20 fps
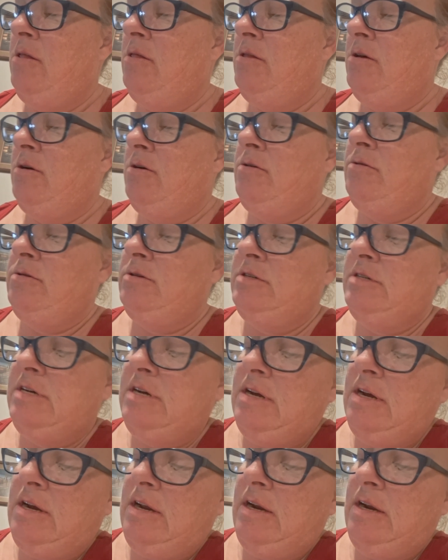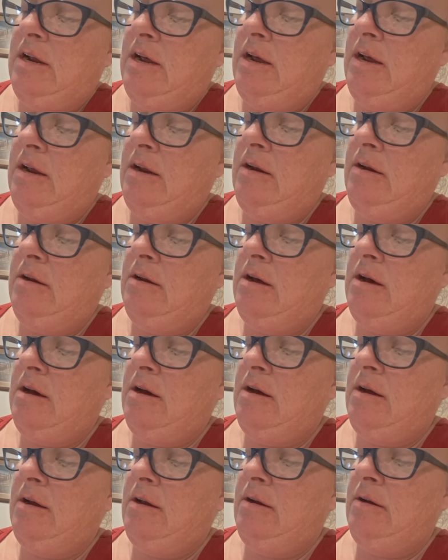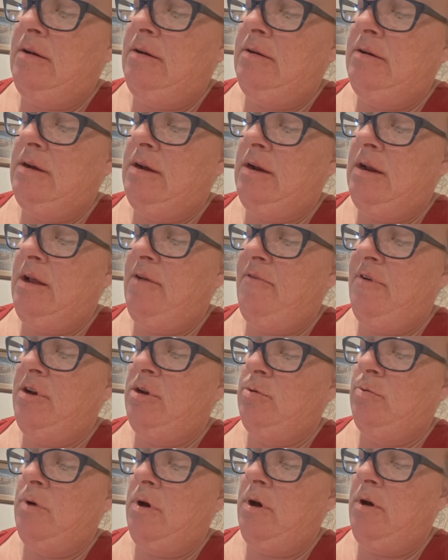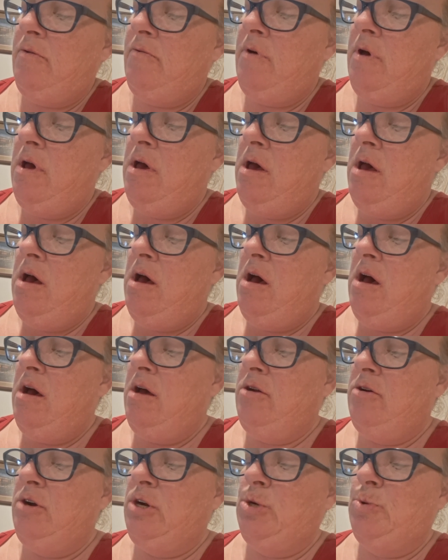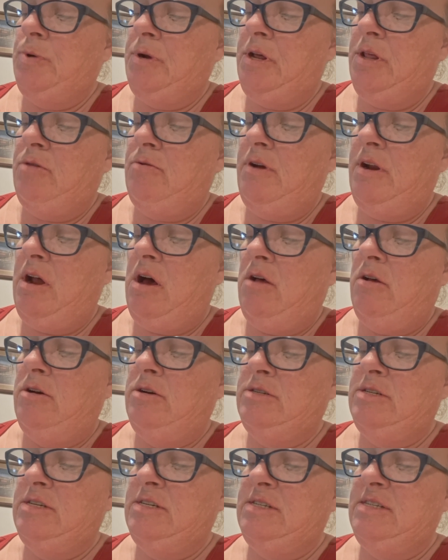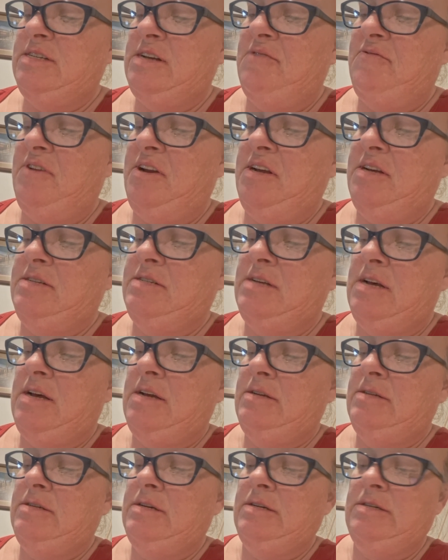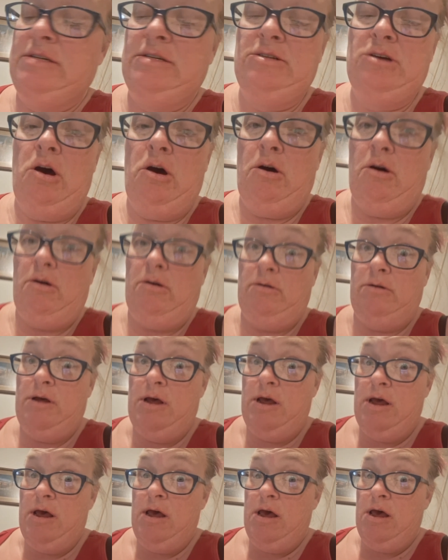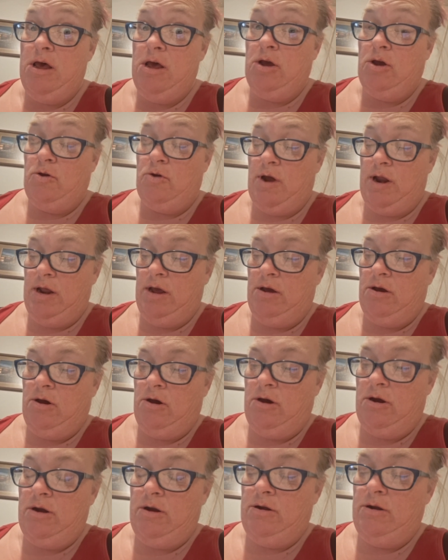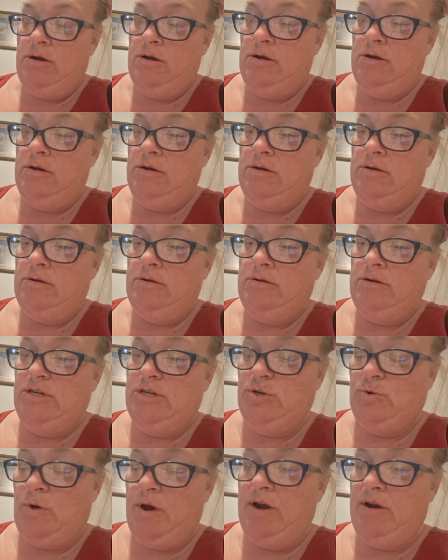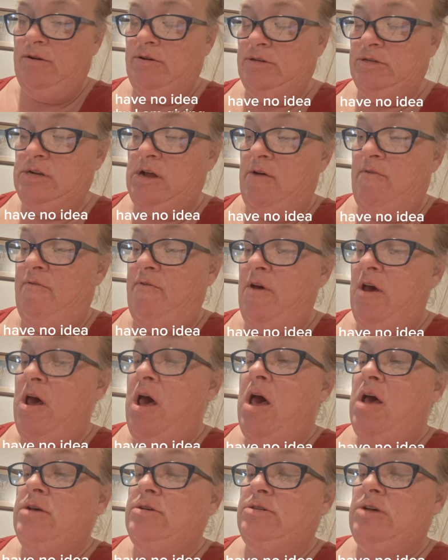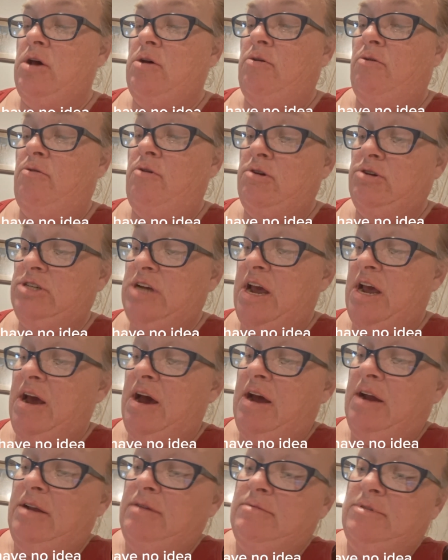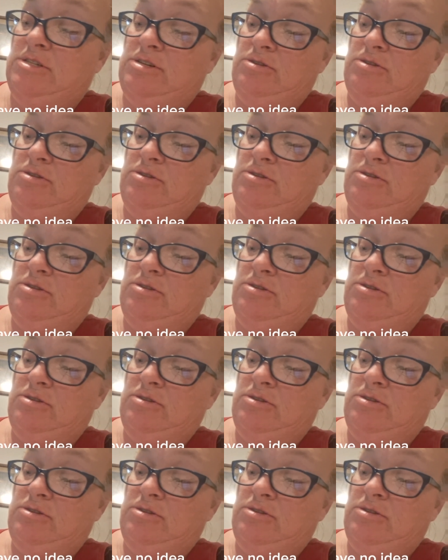13, 8, 9, 10, 11, 12. $123.70. This is all credit card Square stuff. So crochet items